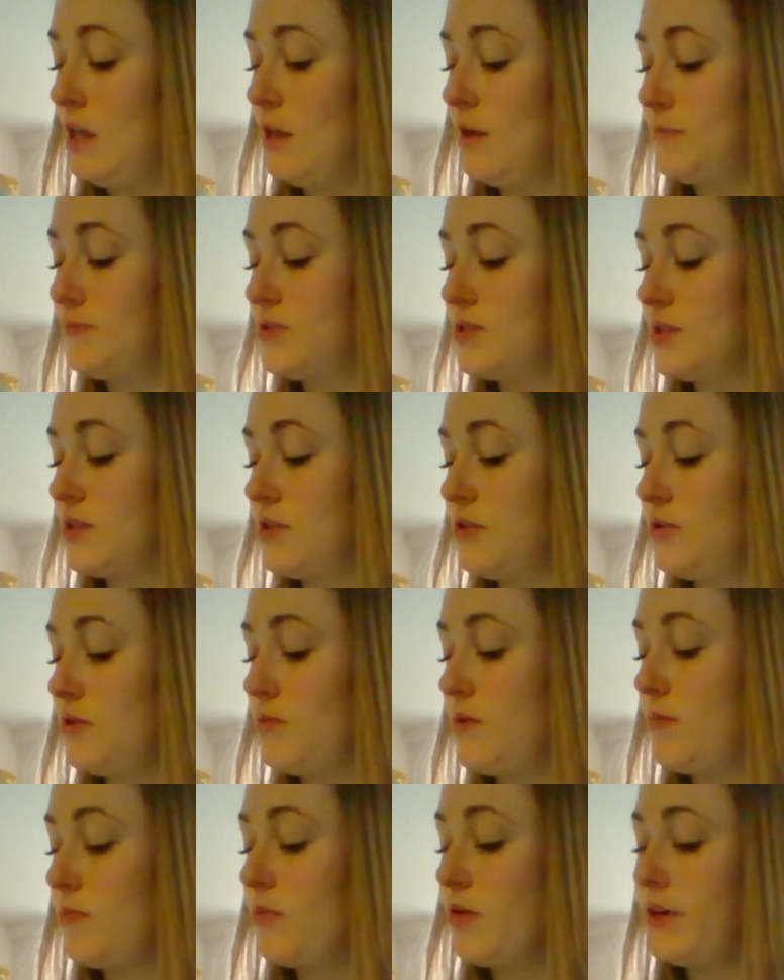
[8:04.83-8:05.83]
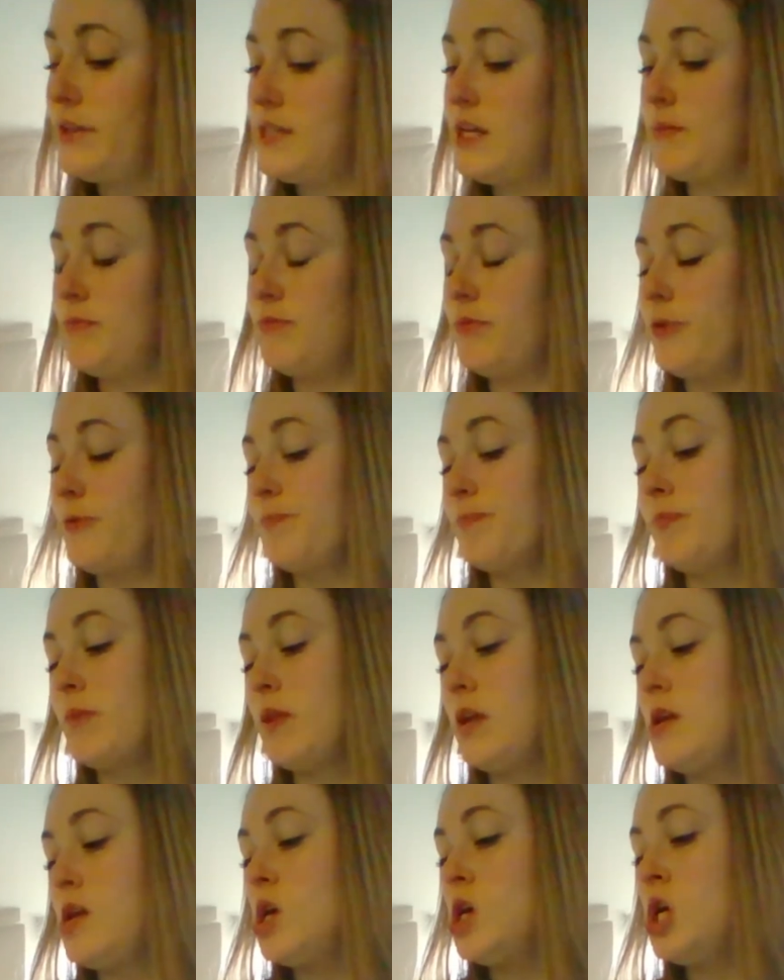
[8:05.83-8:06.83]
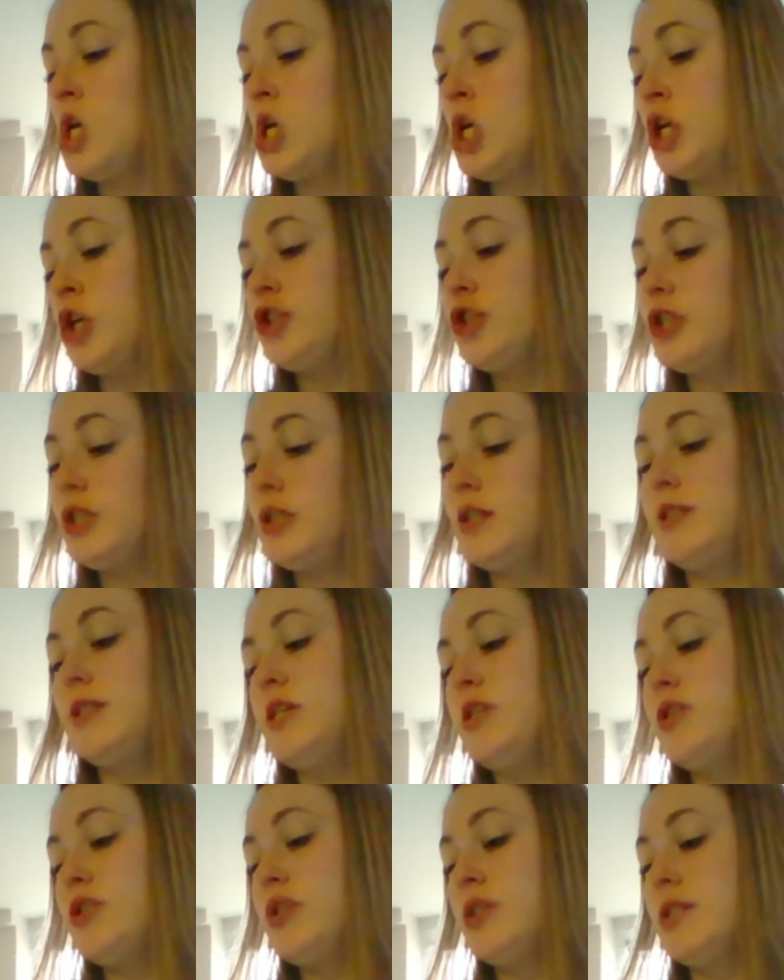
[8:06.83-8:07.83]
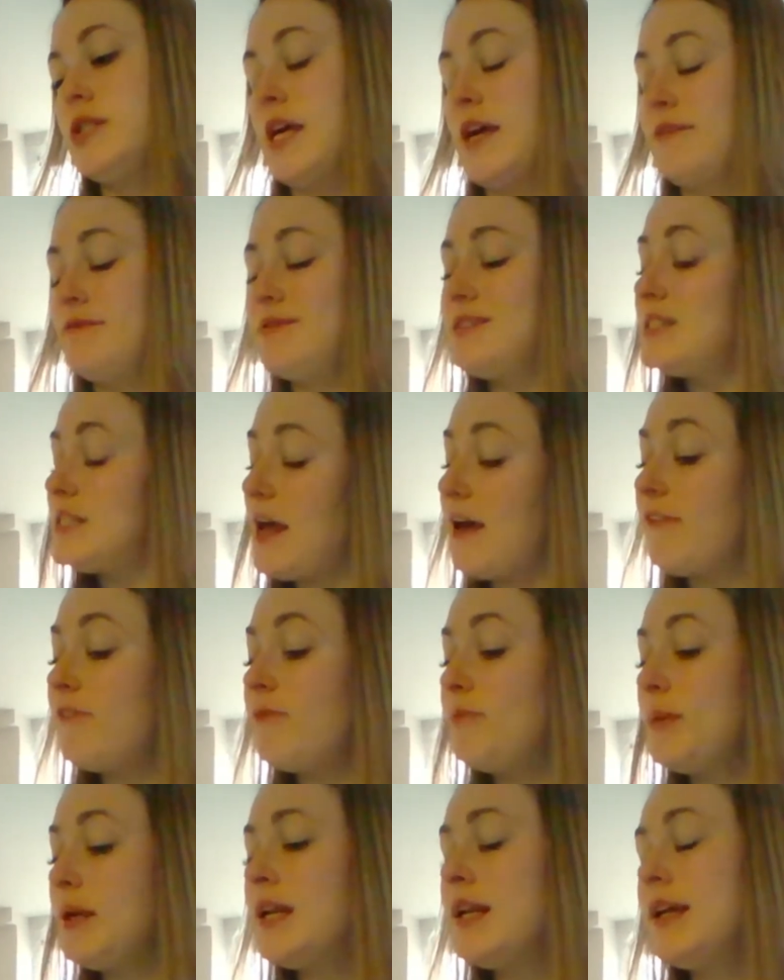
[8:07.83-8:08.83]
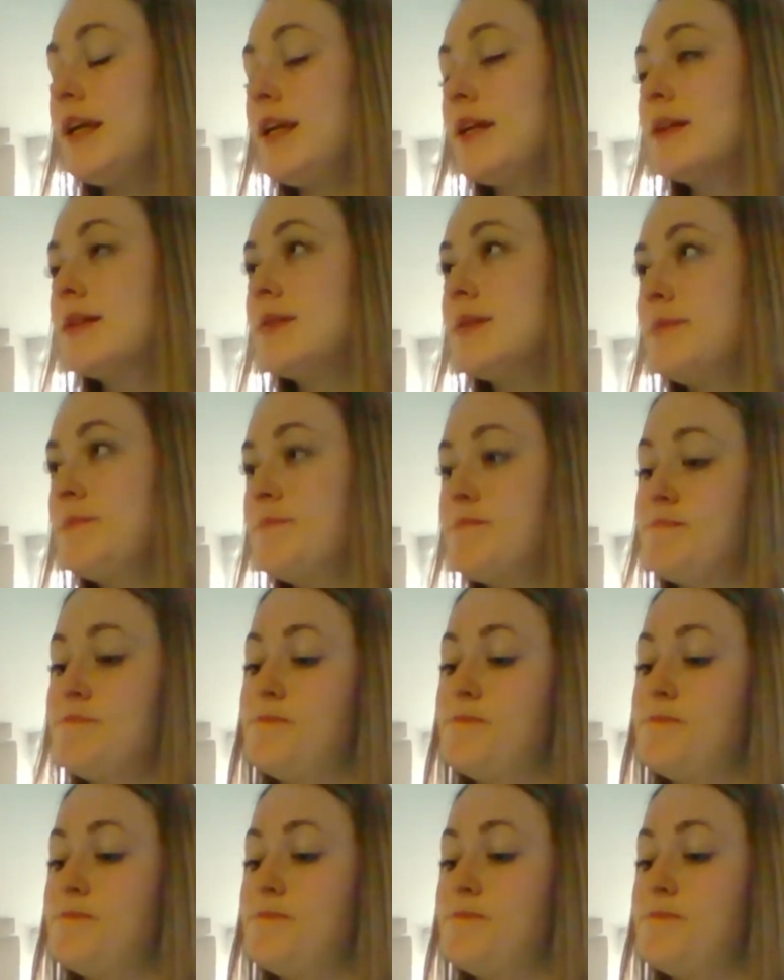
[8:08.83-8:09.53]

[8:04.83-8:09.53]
I'm just going to do one more example. Should teachers have staff meetings?